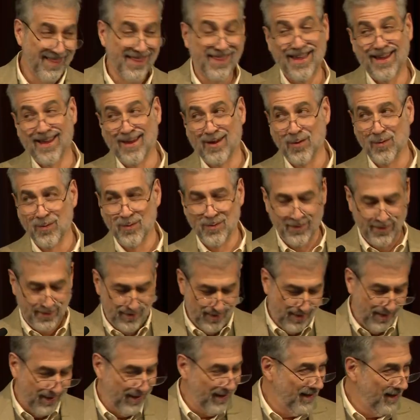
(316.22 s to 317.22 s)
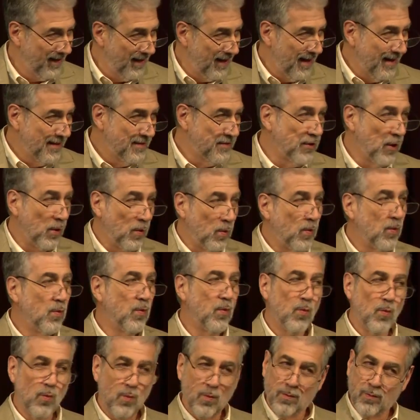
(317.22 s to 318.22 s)
Thank you. So,
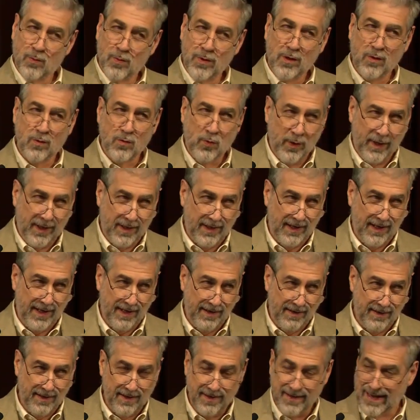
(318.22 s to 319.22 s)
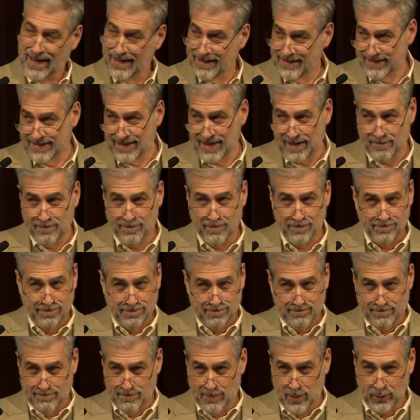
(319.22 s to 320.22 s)
real quickly, the next step,
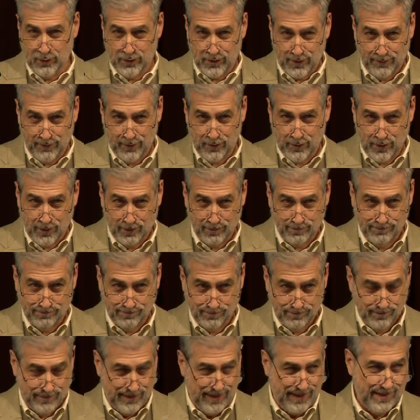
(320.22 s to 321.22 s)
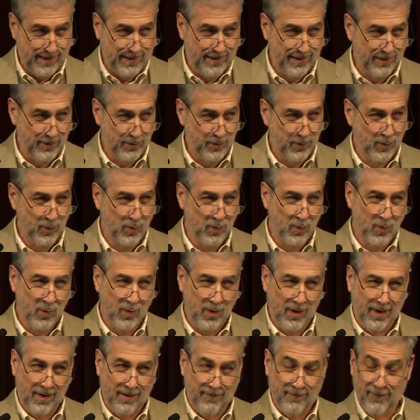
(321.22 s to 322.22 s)
most of you don't need
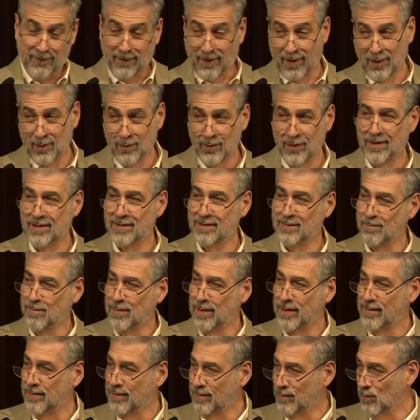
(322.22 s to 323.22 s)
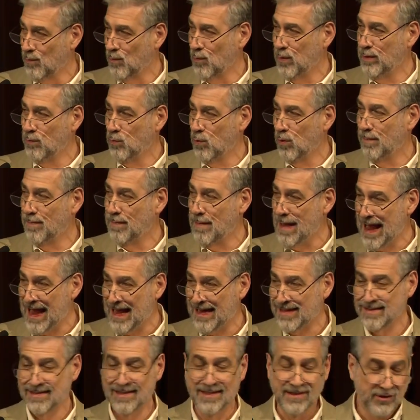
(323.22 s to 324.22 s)
to follow this, but we will
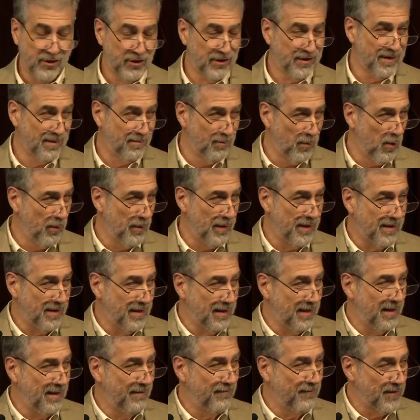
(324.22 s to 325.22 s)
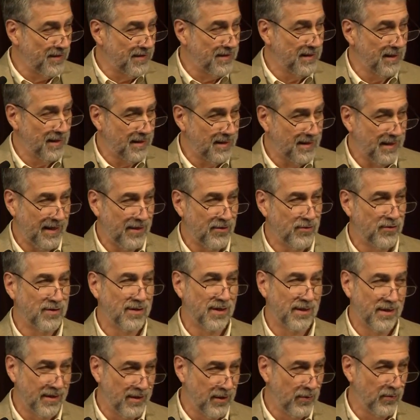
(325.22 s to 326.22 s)
ask in just a moment the
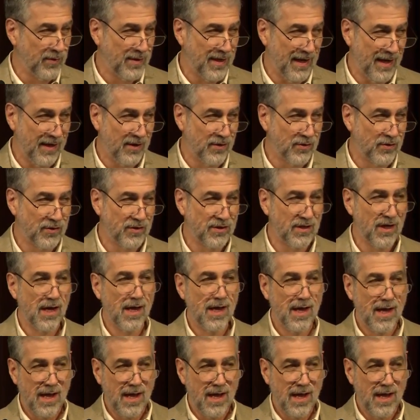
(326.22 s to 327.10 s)
facilitators and the note takers